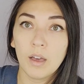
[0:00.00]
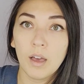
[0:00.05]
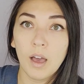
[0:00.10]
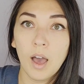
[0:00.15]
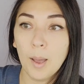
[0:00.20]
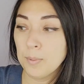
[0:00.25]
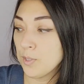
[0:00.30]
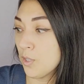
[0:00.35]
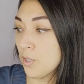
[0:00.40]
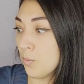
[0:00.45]

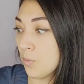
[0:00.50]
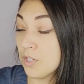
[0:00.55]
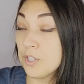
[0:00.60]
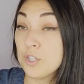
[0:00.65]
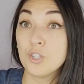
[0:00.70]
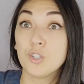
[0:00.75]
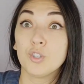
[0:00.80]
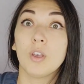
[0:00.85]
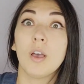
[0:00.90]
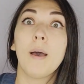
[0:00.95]
option, which
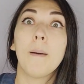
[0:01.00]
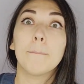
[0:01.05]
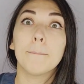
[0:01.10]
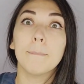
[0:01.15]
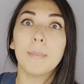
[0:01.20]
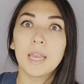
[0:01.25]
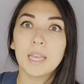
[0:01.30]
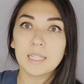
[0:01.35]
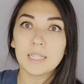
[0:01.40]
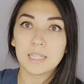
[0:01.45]
is
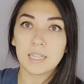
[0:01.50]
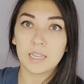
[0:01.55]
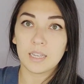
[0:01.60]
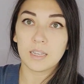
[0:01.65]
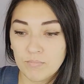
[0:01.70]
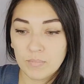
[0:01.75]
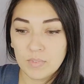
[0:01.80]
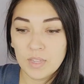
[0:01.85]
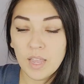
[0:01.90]
amazing.